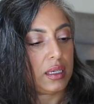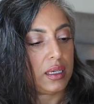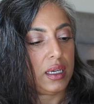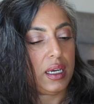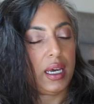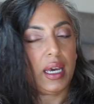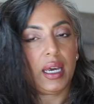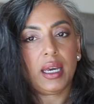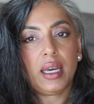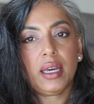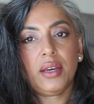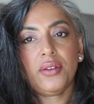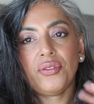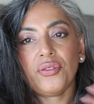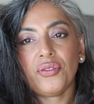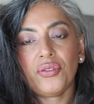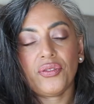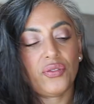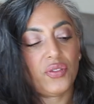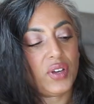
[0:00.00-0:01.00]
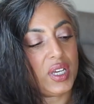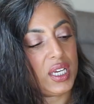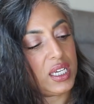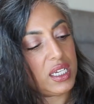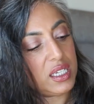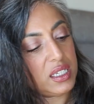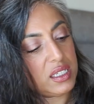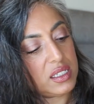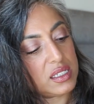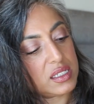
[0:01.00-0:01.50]
okay, it
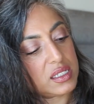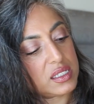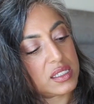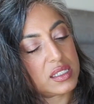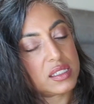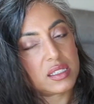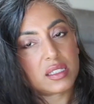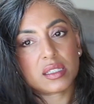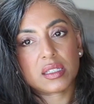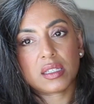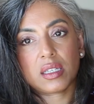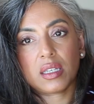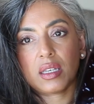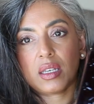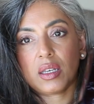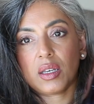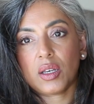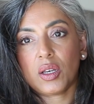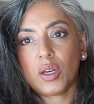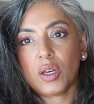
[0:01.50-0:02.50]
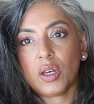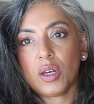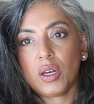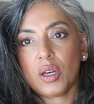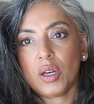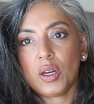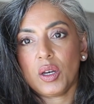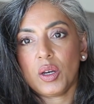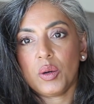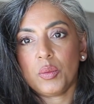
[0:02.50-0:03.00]
fits,
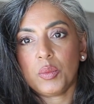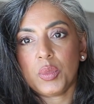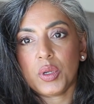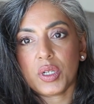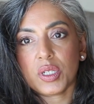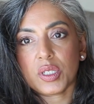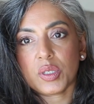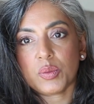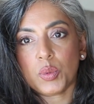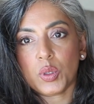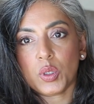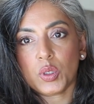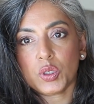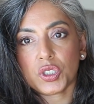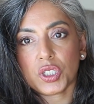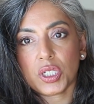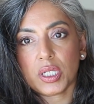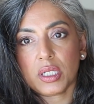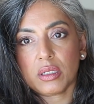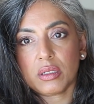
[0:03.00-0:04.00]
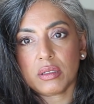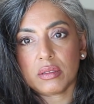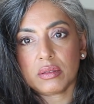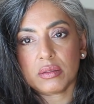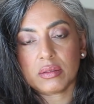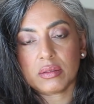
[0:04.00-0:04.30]
but it's bulging.